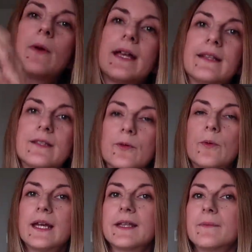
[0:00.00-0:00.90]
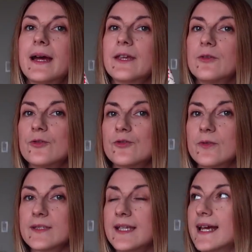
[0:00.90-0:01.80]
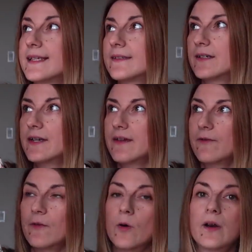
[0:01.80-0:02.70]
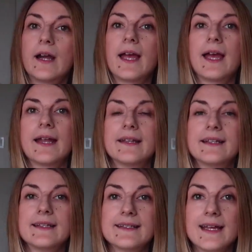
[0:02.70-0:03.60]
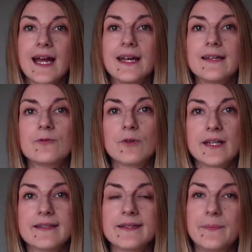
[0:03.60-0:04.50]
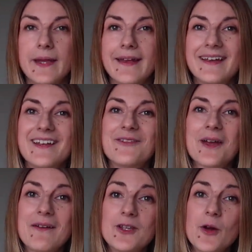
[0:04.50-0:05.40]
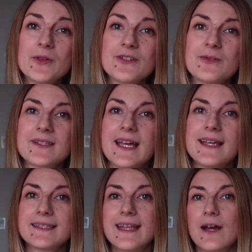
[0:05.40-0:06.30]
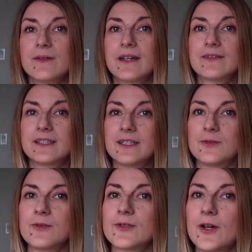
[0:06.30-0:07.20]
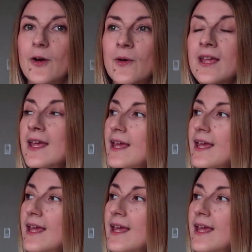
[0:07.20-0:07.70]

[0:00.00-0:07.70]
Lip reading: went with my usual size 34 and the design runs big. If you have the option to size down, definitely do so.